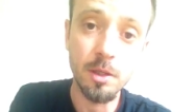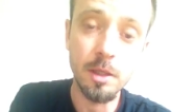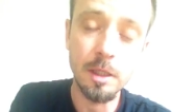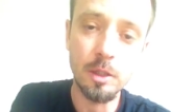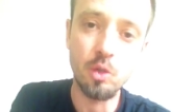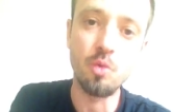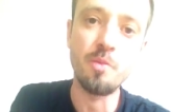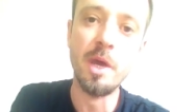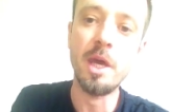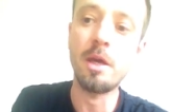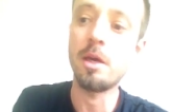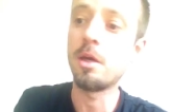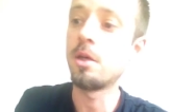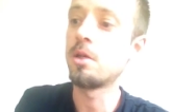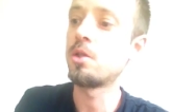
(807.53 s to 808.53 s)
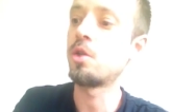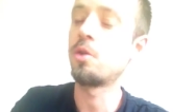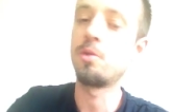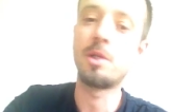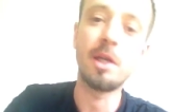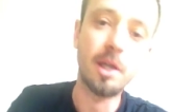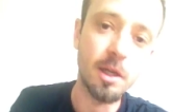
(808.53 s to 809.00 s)
it to make, so
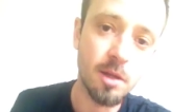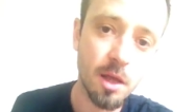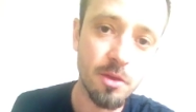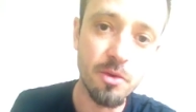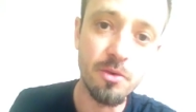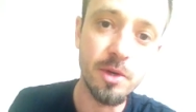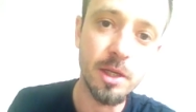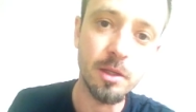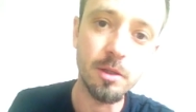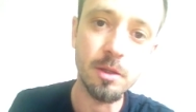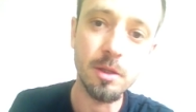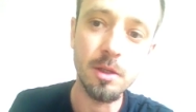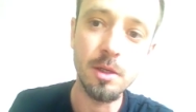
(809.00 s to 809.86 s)
you take another reed.